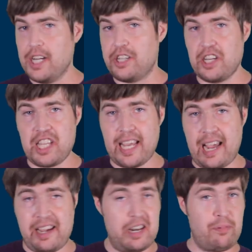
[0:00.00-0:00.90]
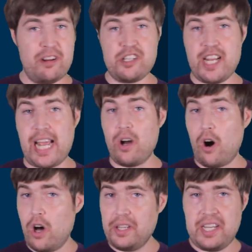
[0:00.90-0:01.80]
just like I can appreciate
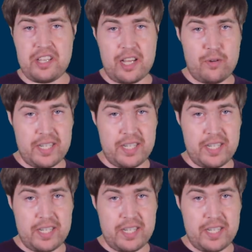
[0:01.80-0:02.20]
all these other